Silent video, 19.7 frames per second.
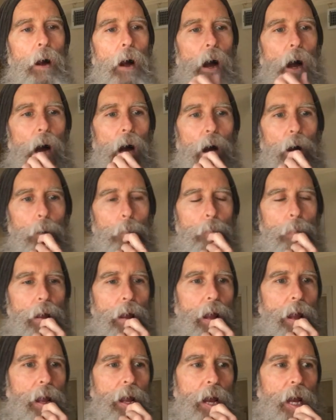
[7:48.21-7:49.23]

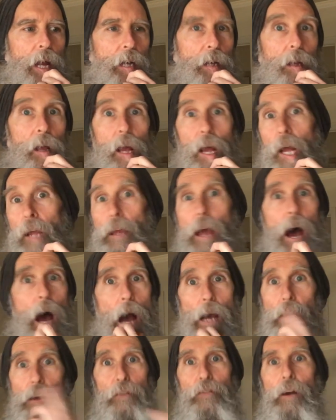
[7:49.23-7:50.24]
And yeah,
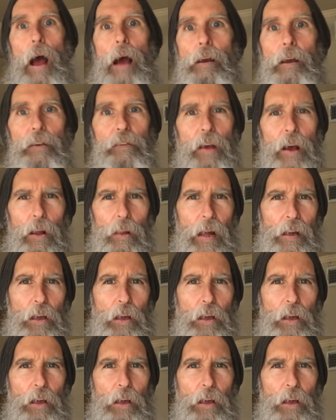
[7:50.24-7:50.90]
I could tell.